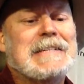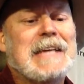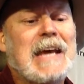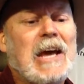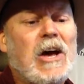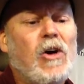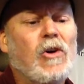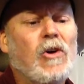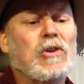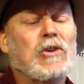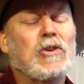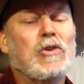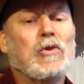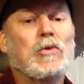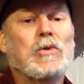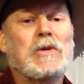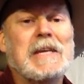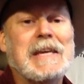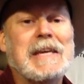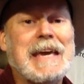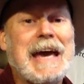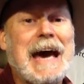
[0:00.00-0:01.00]
Till you
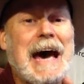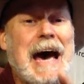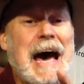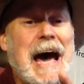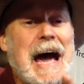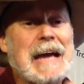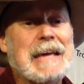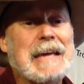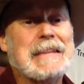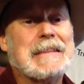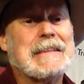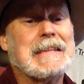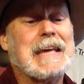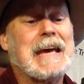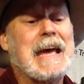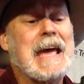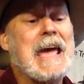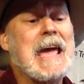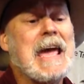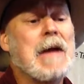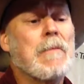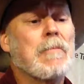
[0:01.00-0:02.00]
decock the
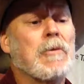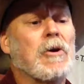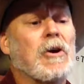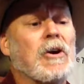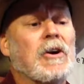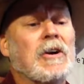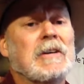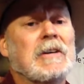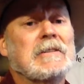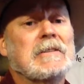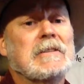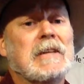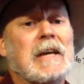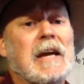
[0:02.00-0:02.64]
hammer